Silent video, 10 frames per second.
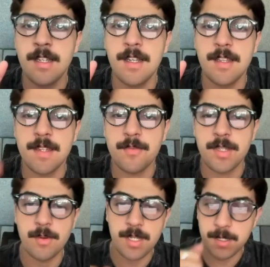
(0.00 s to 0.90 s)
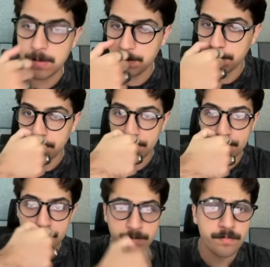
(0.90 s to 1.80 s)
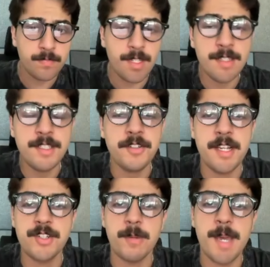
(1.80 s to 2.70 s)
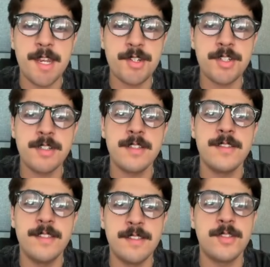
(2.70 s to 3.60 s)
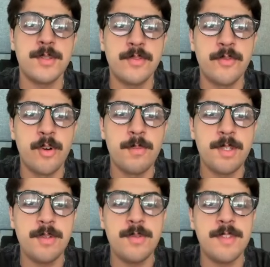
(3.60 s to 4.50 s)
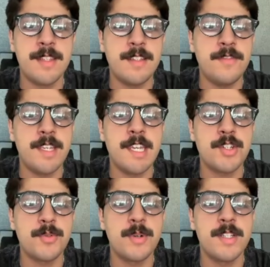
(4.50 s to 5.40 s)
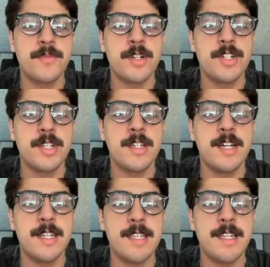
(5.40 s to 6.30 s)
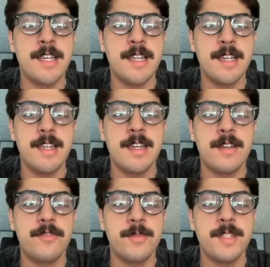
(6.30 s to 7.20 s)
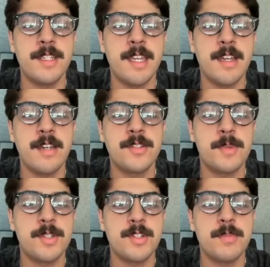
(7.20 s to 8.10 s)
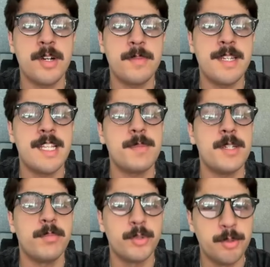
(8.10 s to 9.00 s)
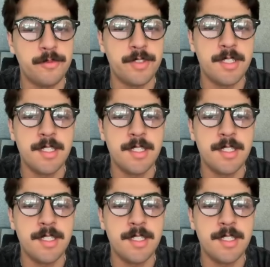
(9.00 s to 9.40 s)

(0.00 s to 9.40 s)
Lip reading: And then if we go here, dear HR manager, this is to inform you that the vacation request for Arshia Kahani from the AI automation department has been approved.